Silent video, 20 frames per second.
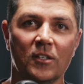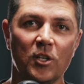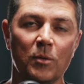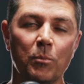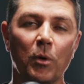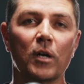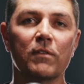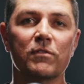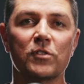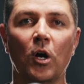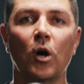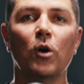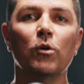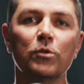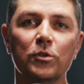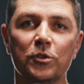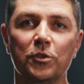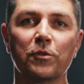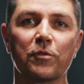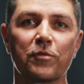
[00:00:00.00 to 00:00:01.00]
You might have
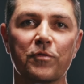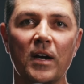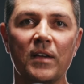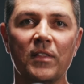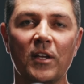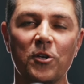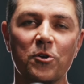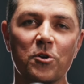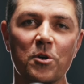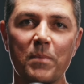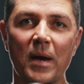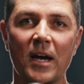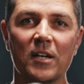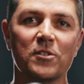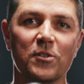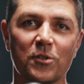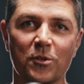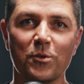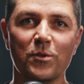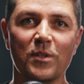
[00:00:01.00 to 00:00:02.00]
told your friend that you're about
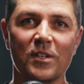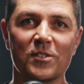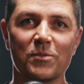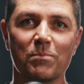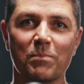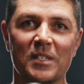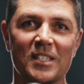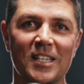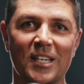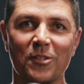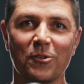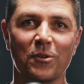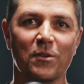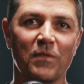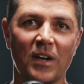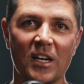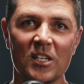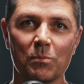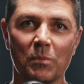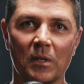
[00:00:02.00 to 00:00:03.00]
to do this particular
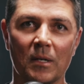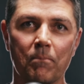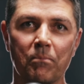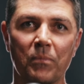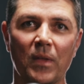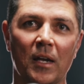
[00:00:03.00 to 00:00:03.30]
investment,